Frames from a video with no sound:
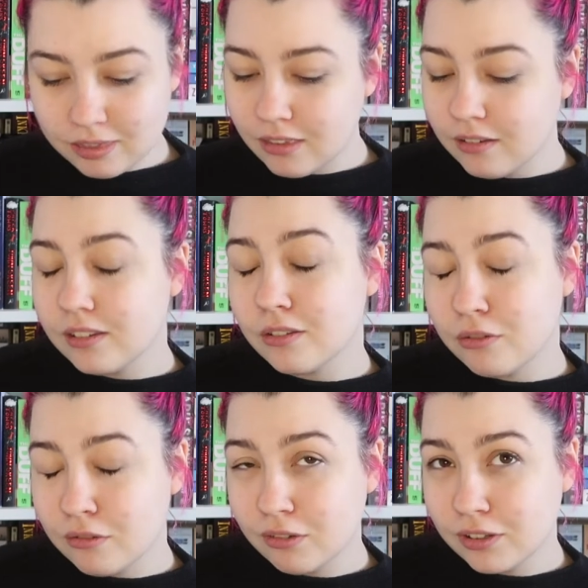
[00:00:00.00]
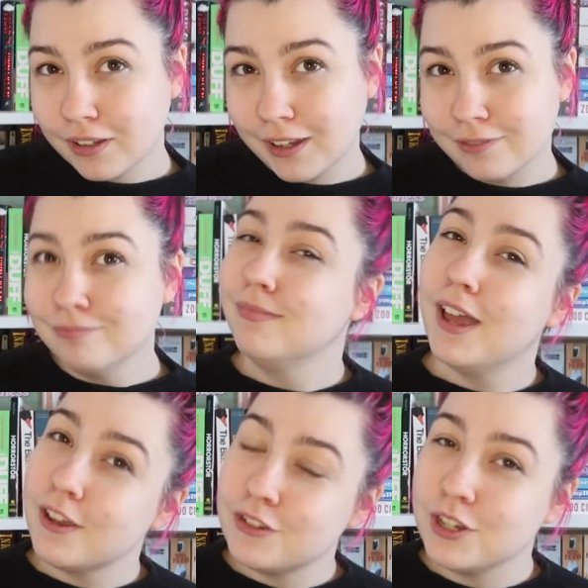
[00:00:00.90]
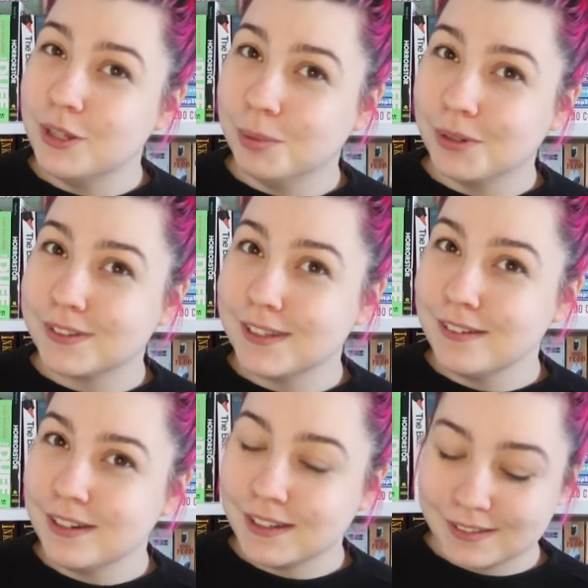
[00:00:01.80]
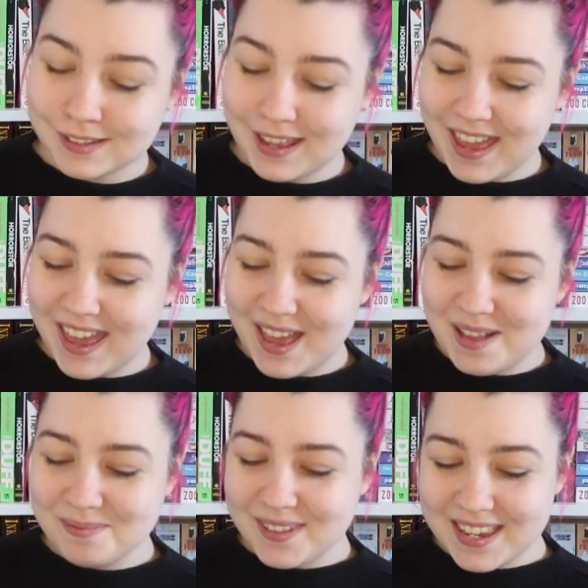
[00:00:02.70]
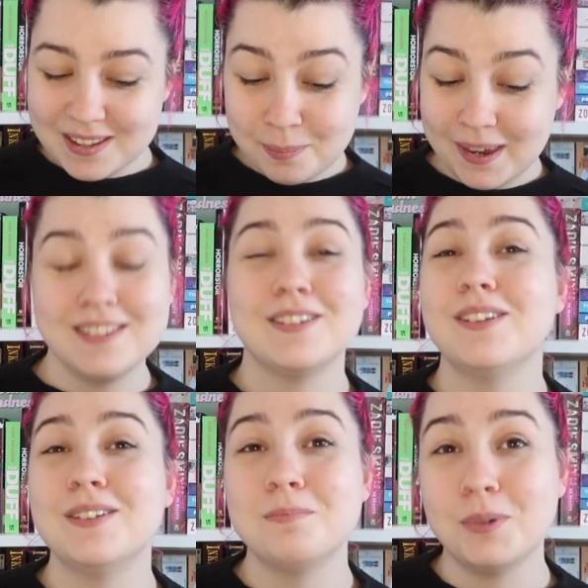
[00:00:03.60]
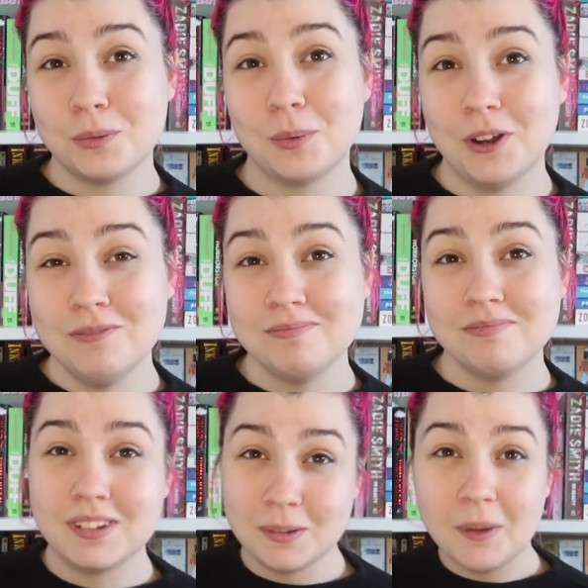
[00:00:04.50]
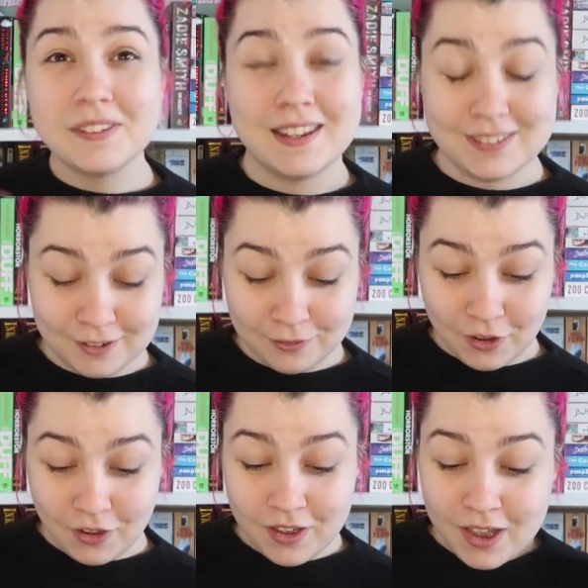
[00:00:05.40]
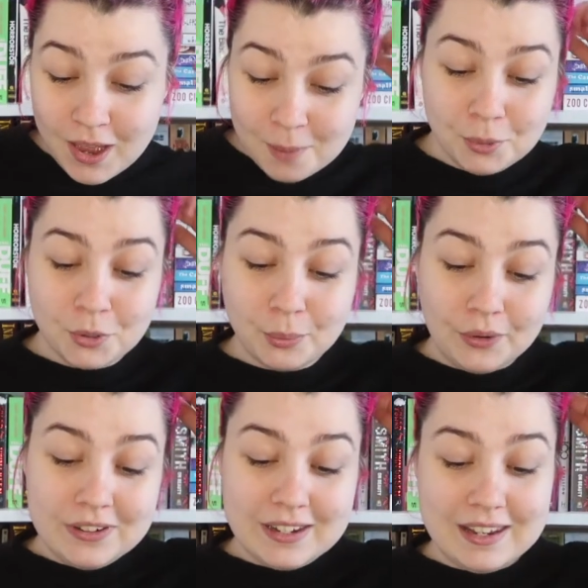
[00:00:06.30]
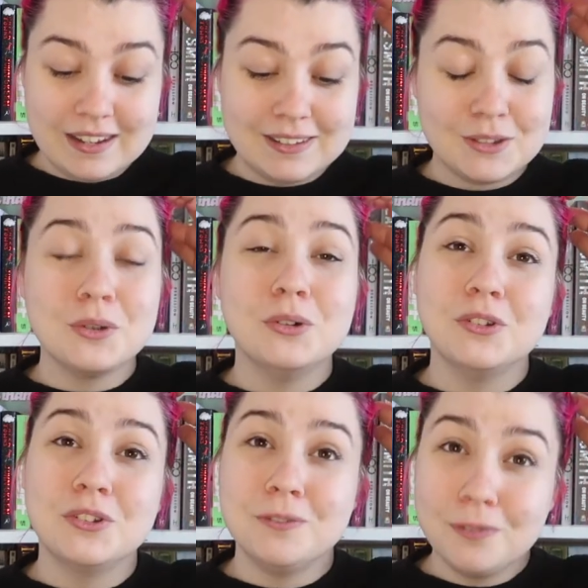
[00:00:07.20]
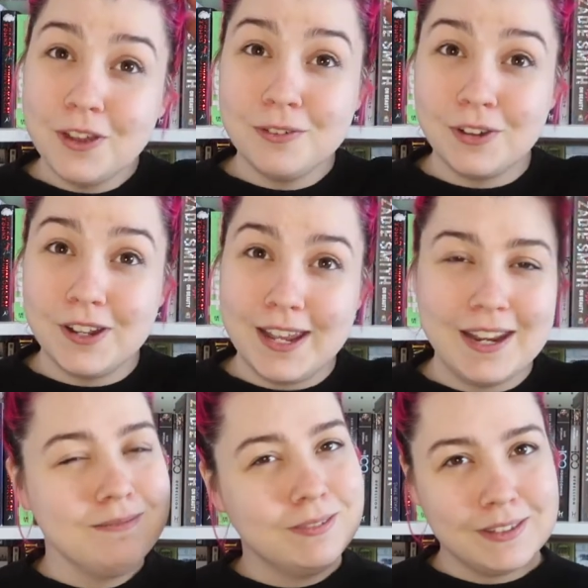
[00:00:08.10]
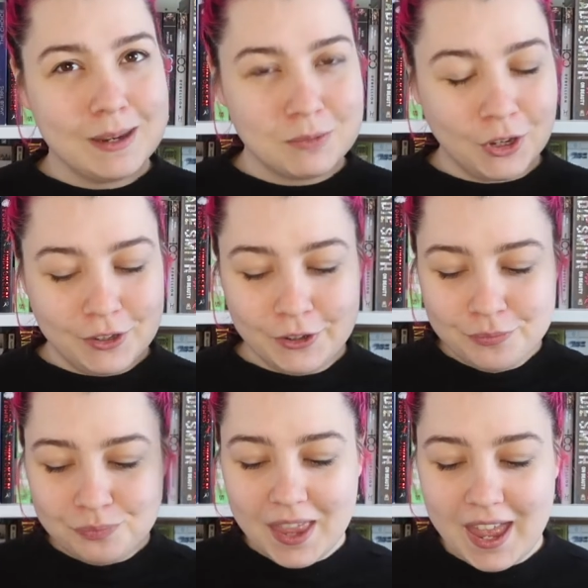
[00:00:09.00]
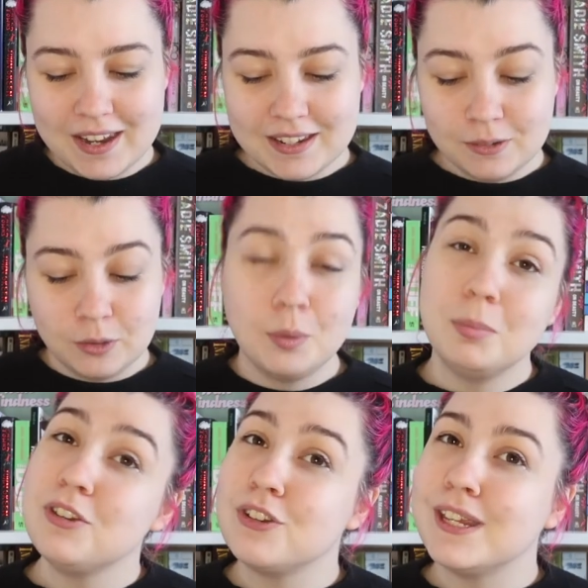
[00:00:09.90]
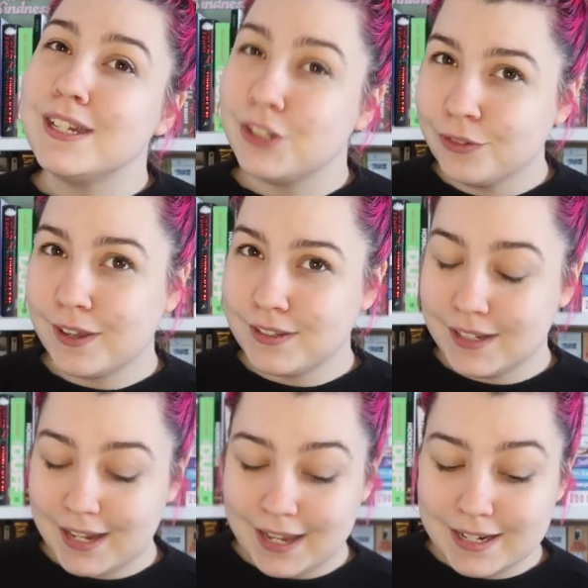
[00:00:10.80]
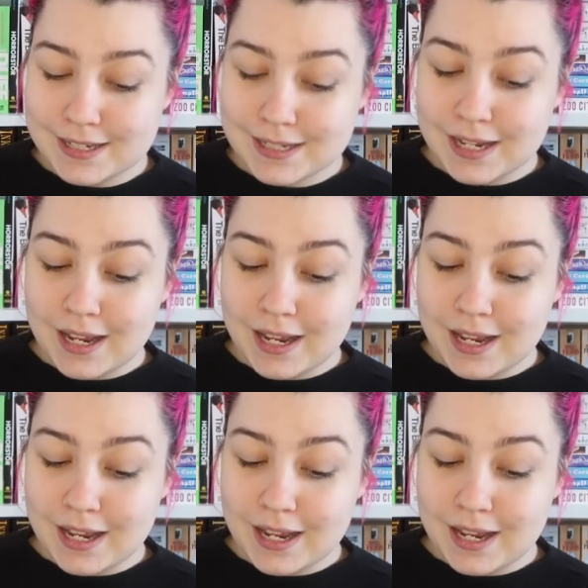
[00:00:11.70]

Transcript: There is also a 2-book series. It's based on book one, though what's out so far. Book one is called Firefly Lane, same title, and it was published in 2008.